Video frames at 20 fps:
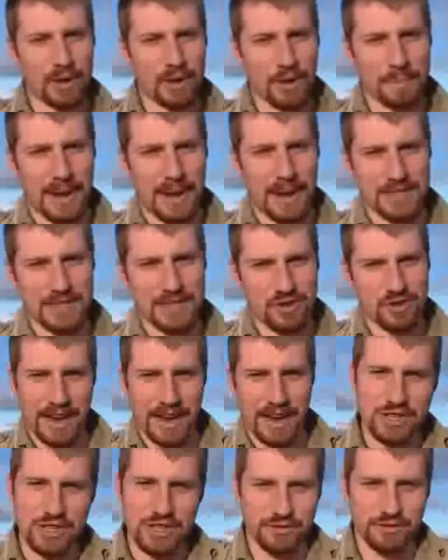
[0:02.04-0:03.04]
back to
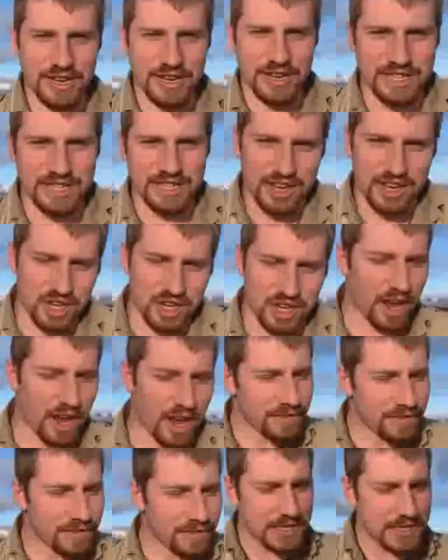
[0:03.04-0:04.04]
Creation Research Live.
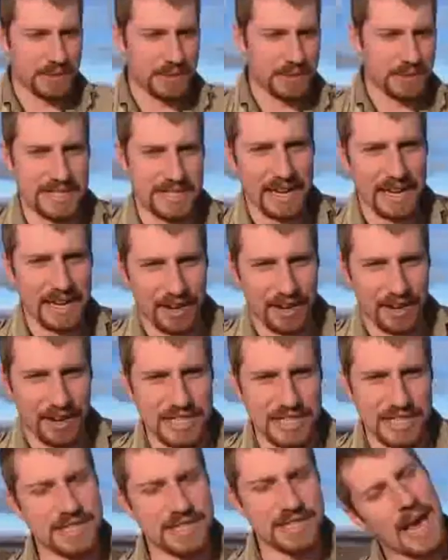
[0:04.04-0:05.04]
Yes, we're still in Iceland
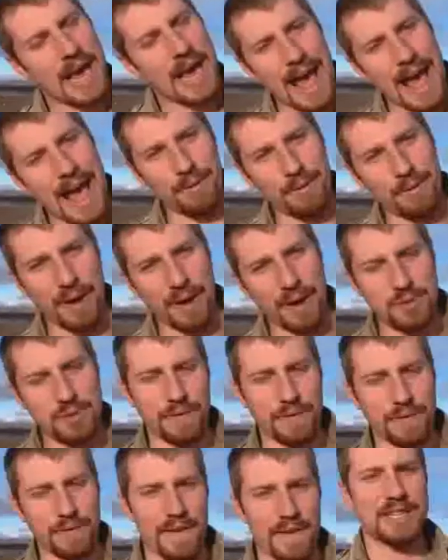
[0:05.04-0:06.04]
and we've come to a
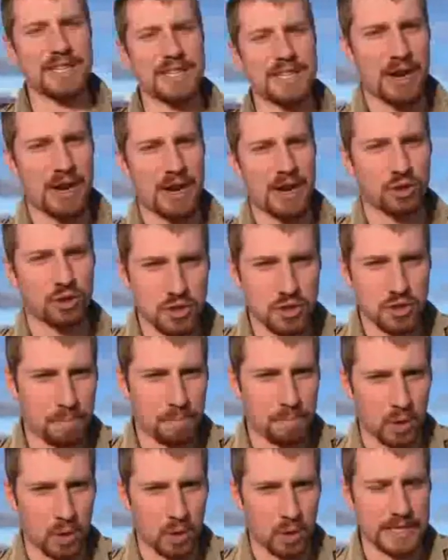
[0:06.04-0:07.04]
very special spot.
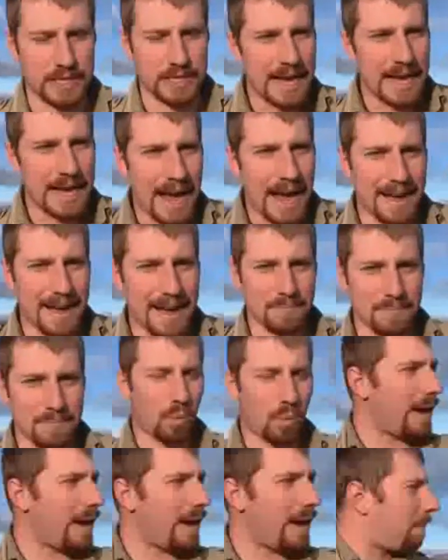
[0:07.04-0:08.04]
We're
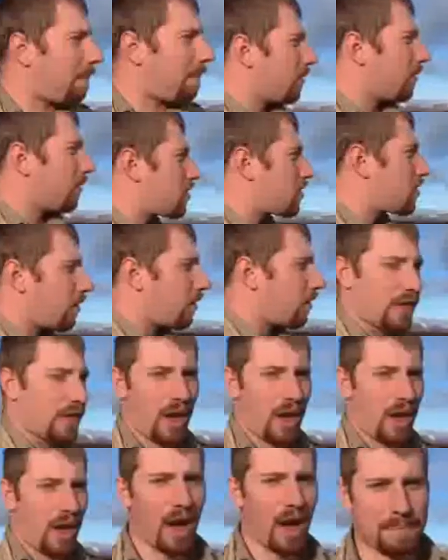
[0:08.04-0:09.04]
up on the sort of the
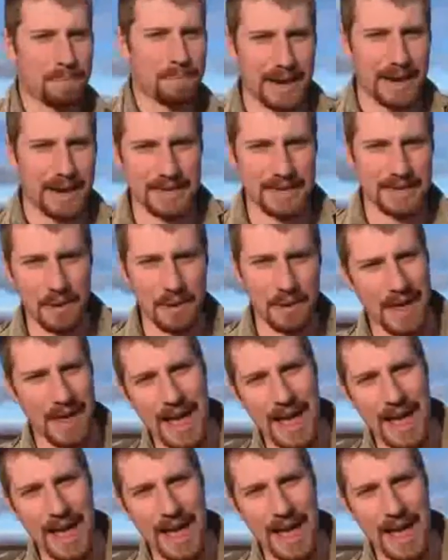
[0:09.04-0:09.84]
high plateau here,